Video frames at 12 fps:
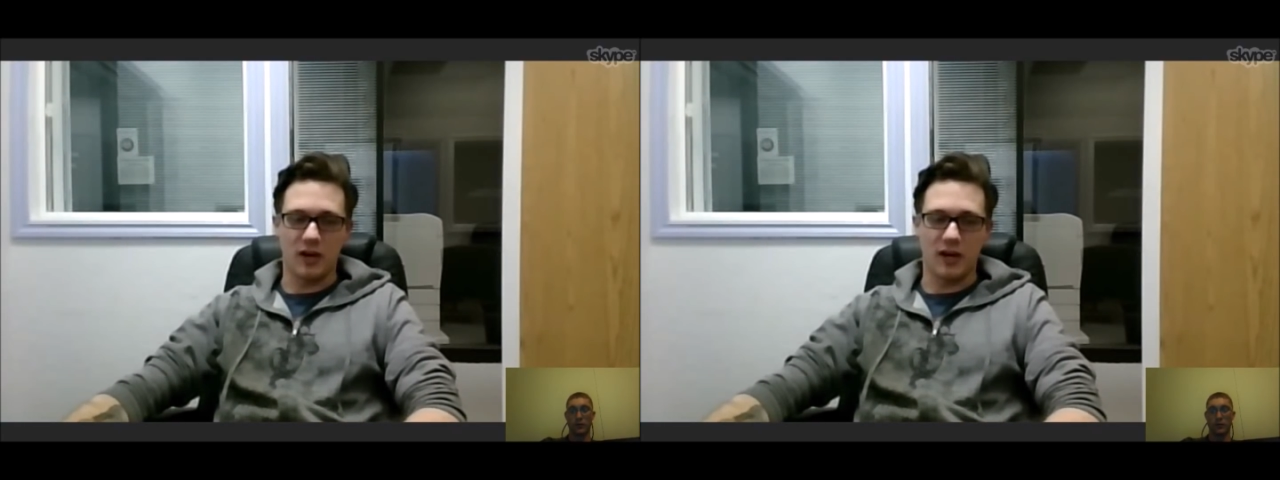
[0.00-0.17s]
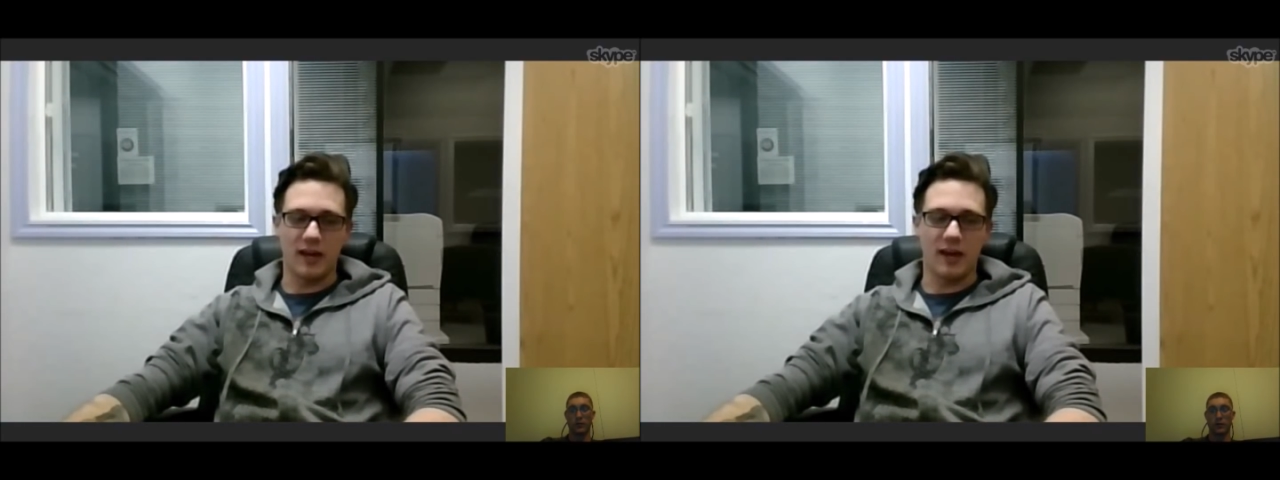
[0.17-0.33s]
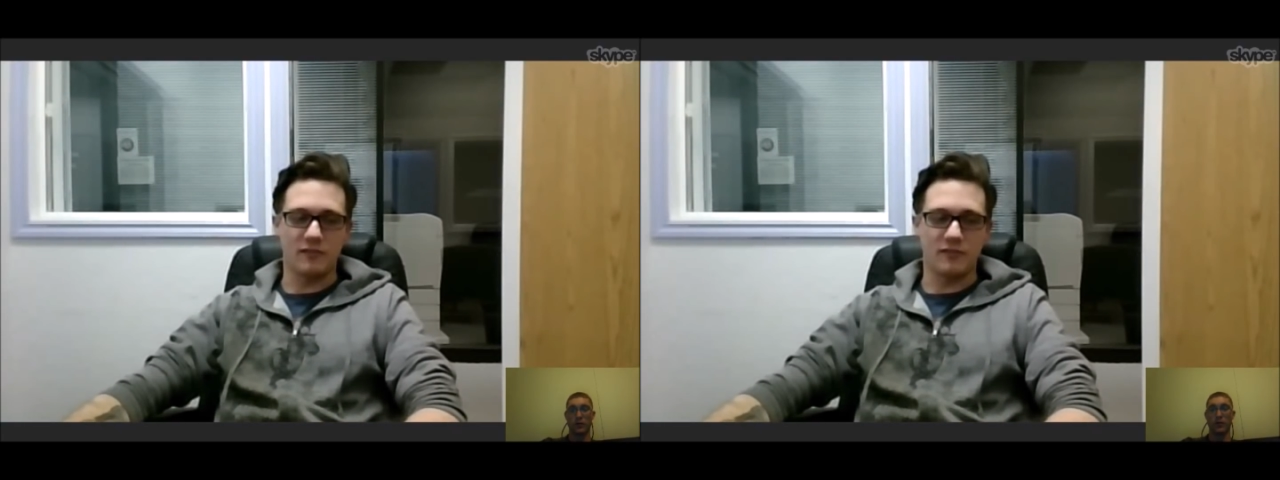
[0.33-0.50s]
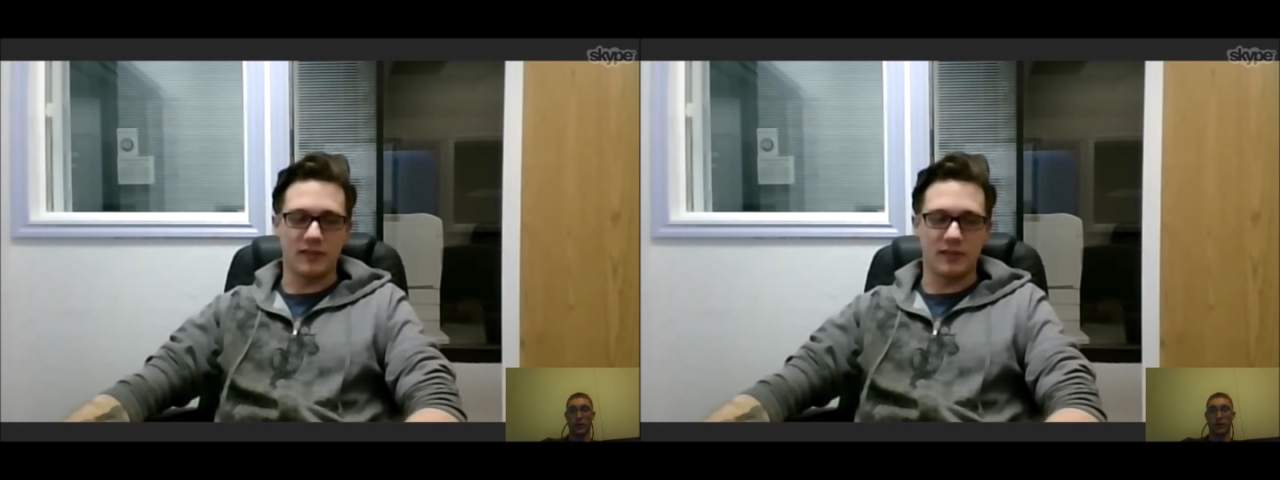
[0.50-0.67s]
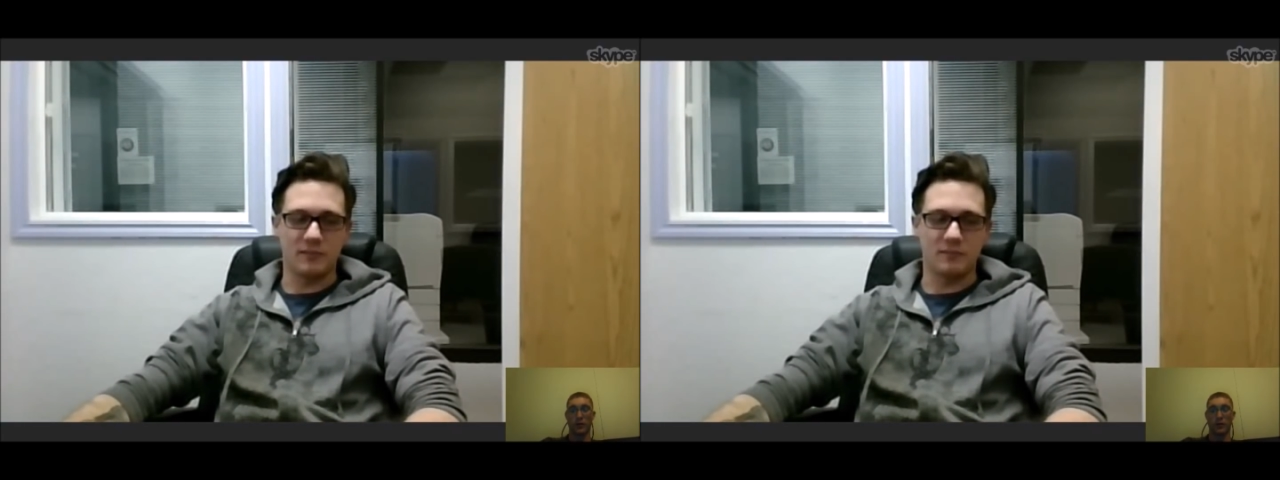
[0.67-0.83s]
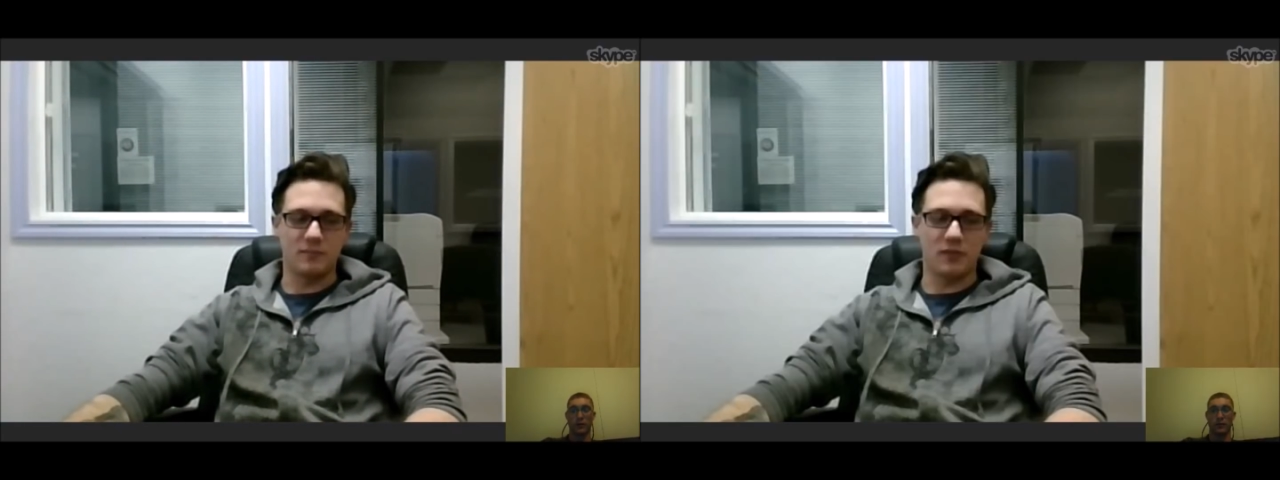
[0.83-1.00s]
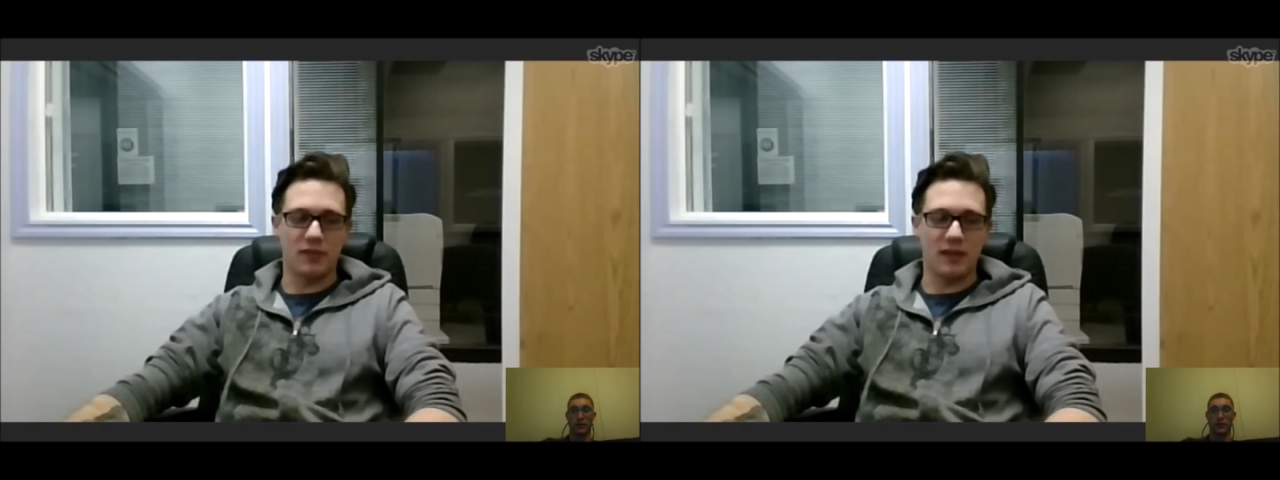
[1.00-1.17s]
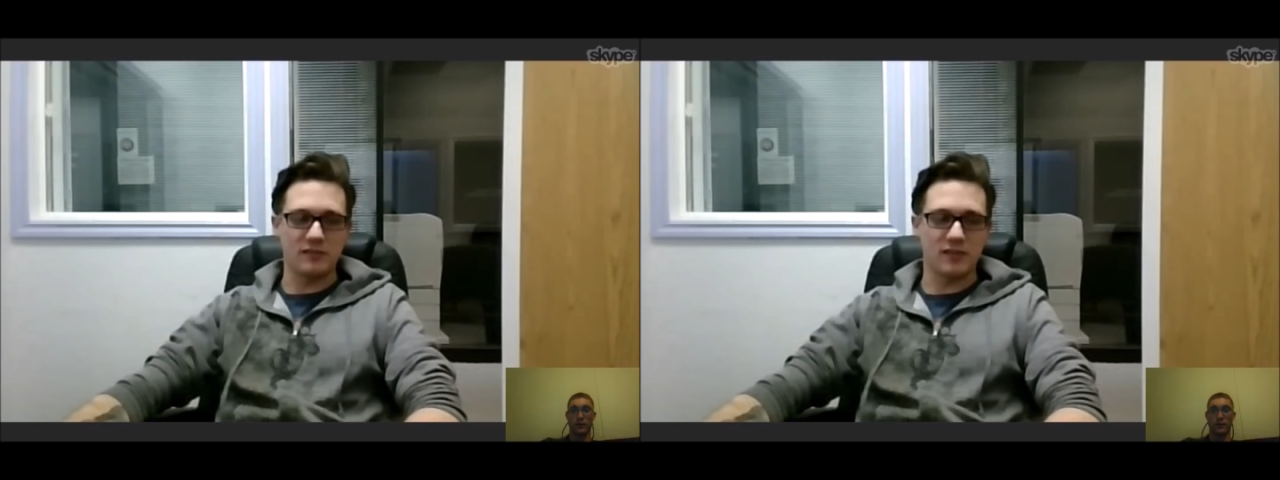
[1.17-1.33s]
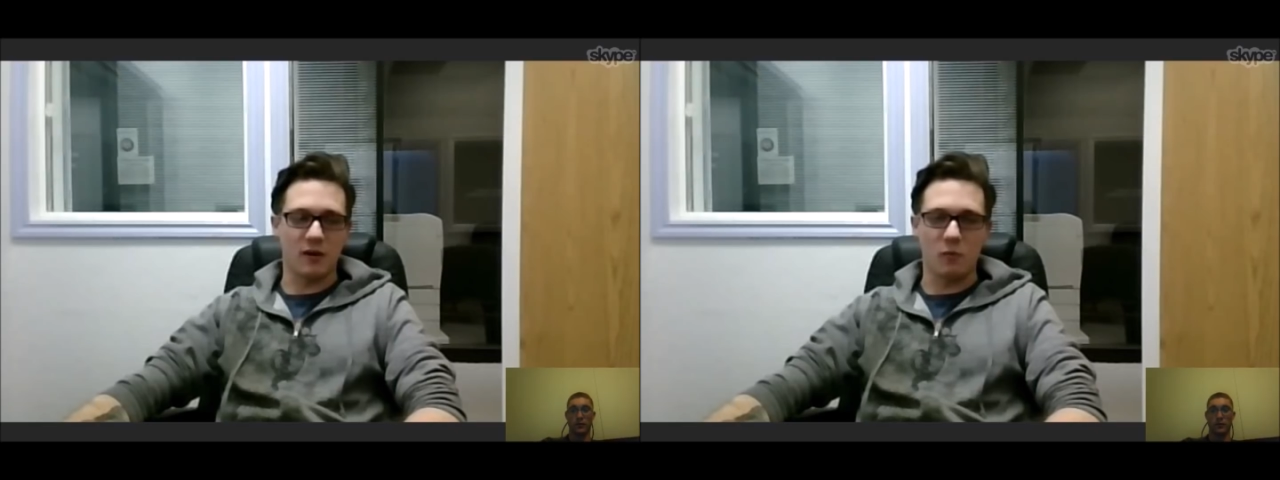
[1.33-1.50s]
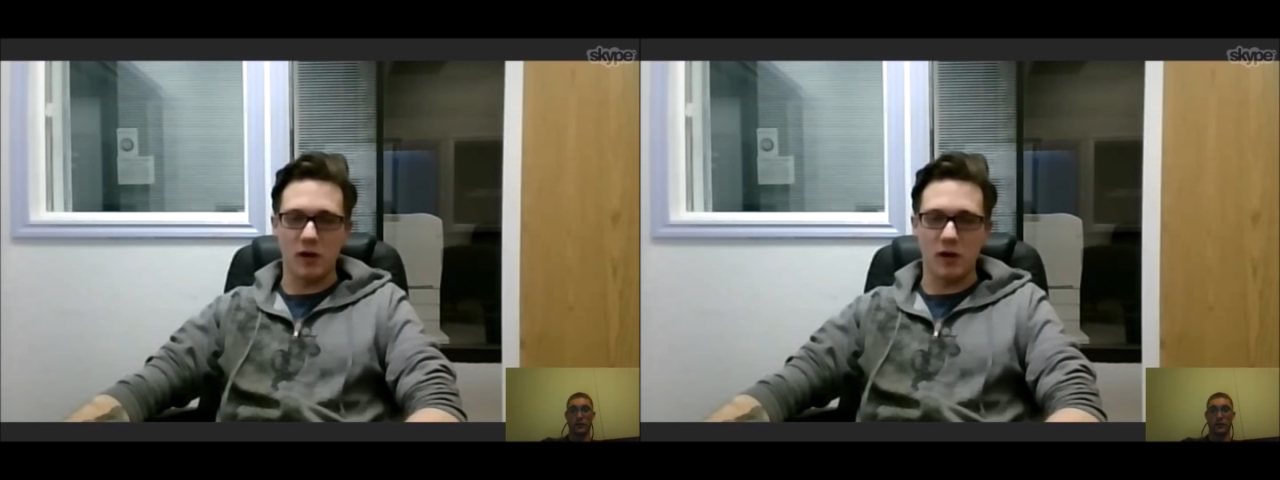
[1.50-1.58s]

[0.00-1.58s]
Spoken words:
I have things that I